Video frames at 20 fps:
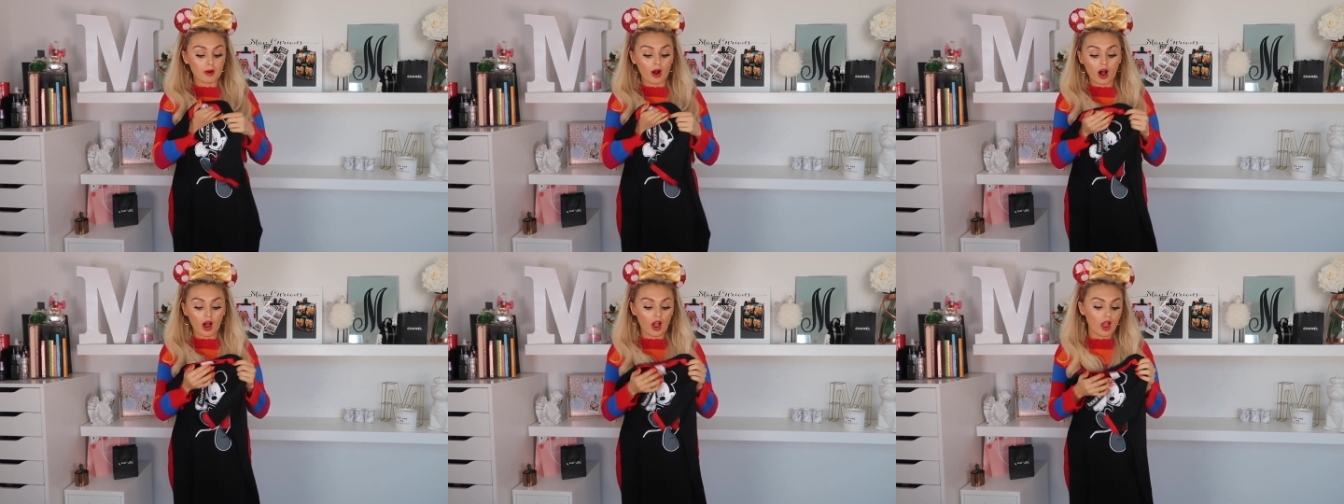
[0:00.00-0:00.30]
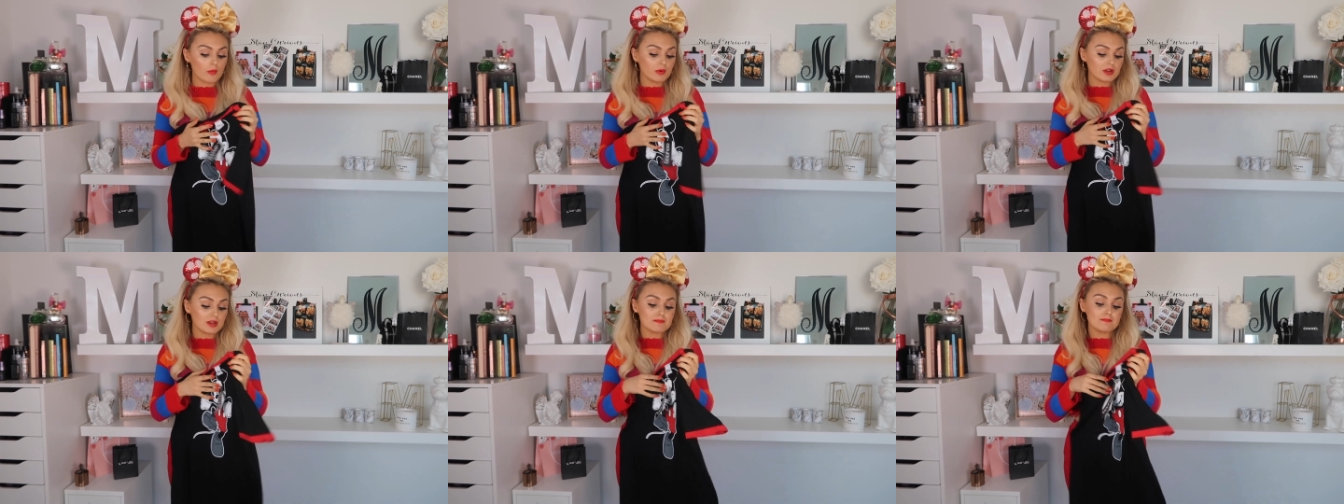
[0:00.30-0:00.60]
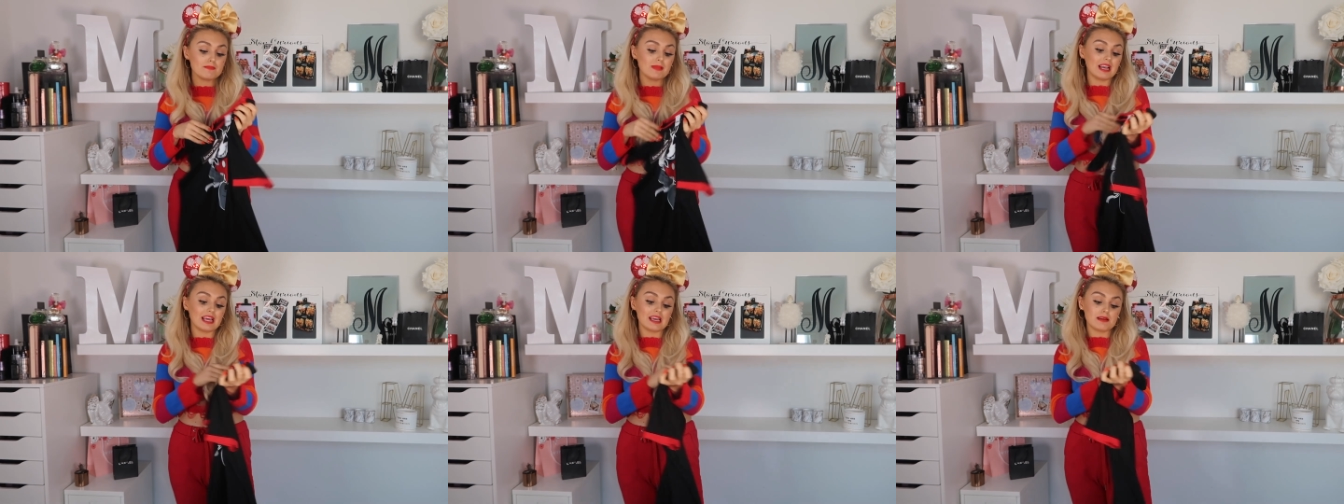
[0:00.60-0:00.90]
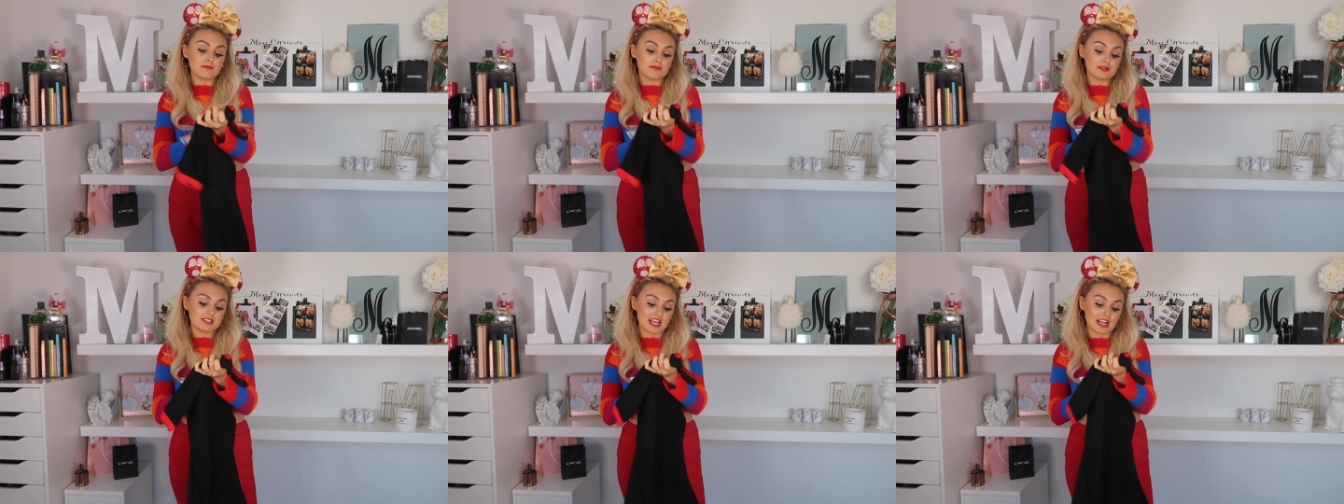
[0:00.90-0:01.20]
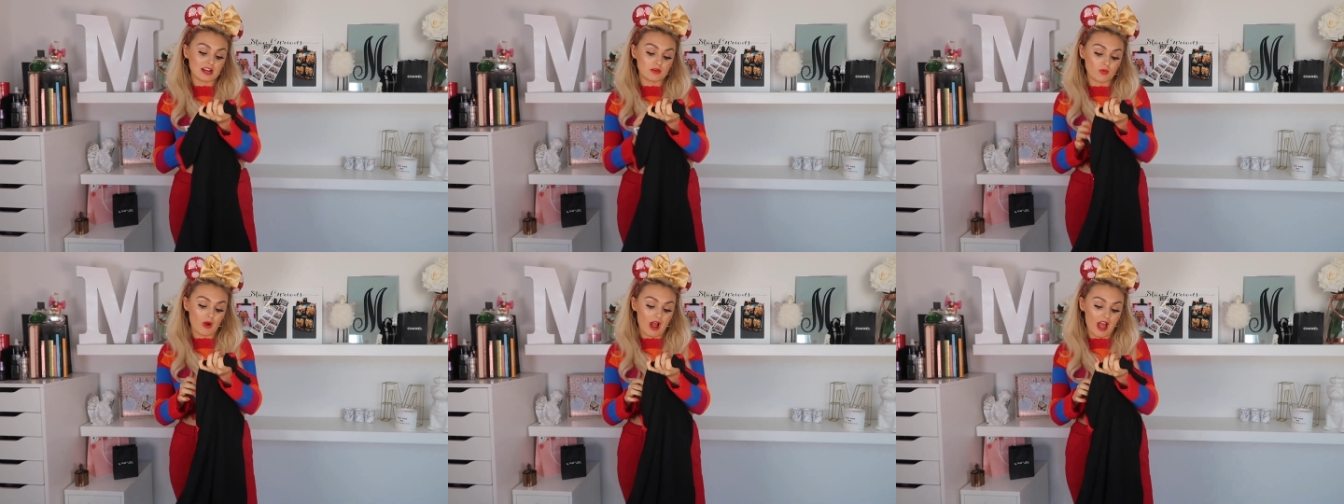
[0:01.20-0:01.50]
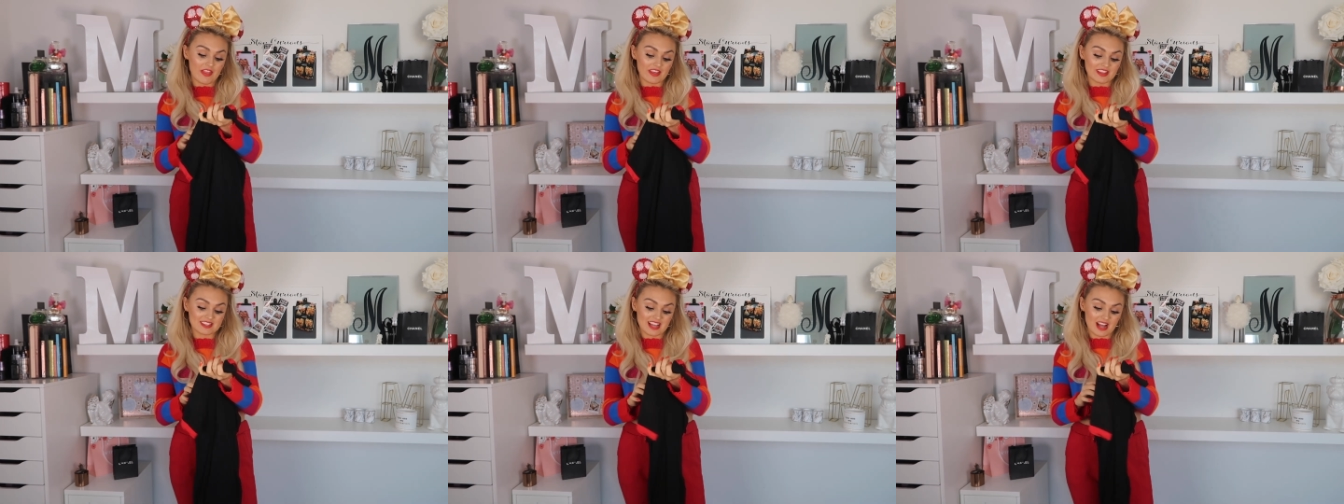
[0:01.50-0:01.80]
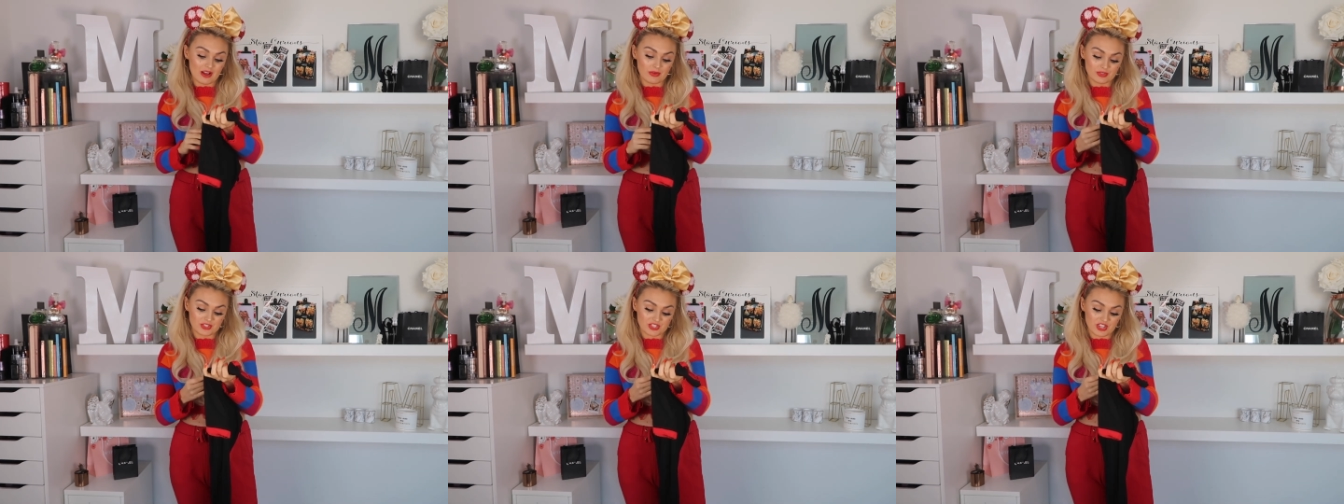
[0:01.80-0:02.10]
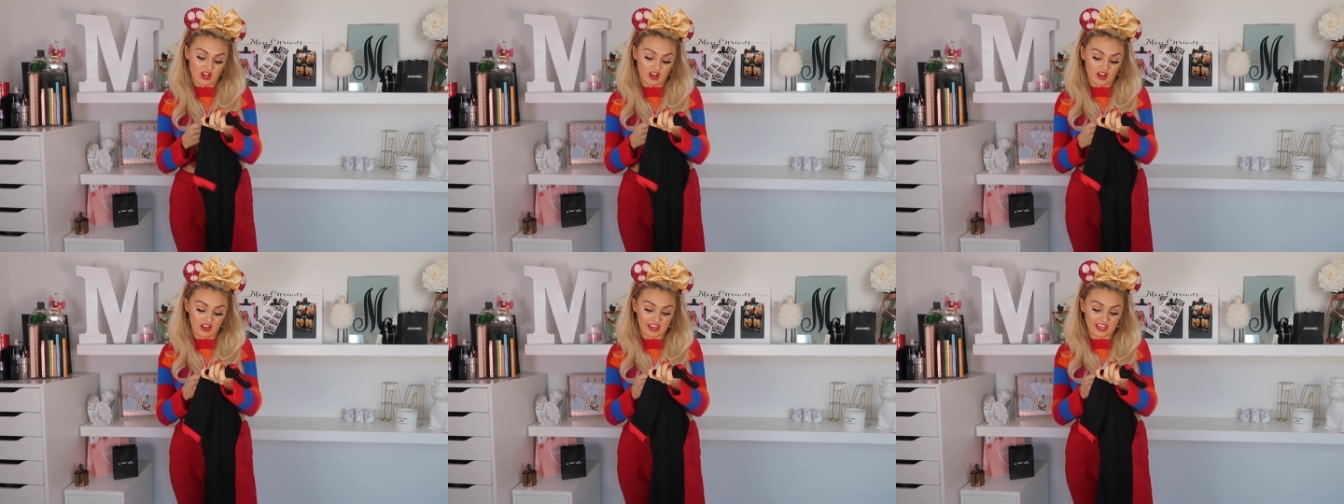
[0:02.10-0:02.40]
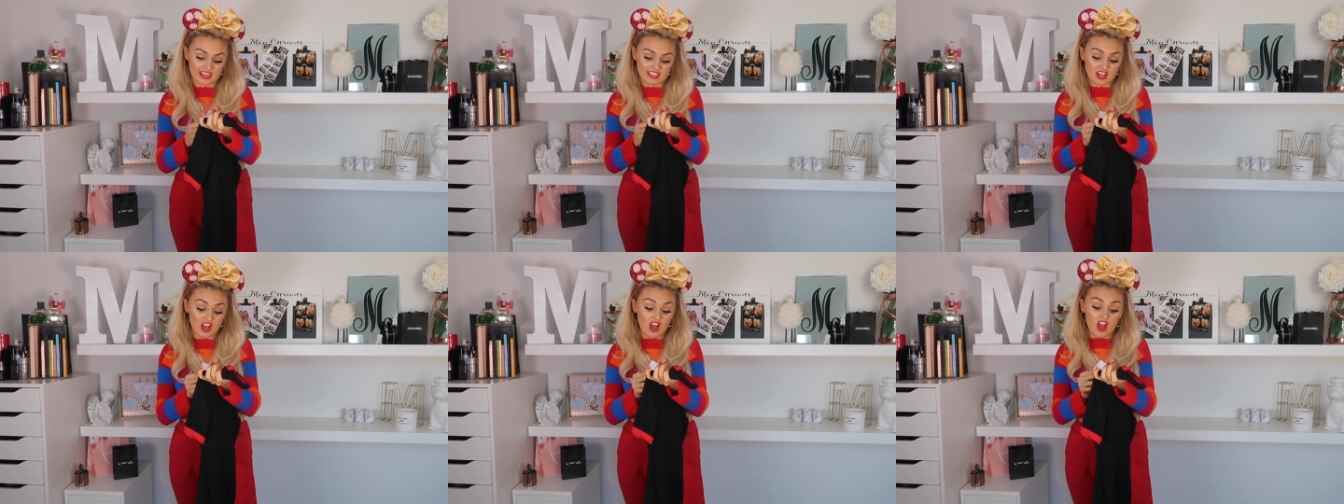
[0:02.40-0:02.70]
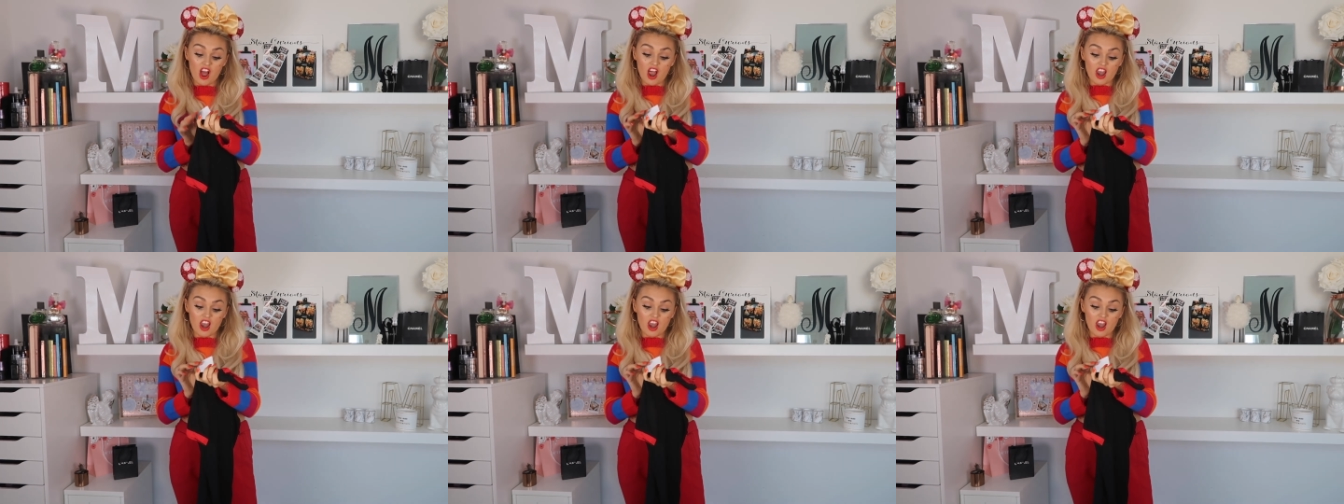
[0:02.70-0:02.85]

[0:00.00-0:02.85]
but i would a million percent wear this outside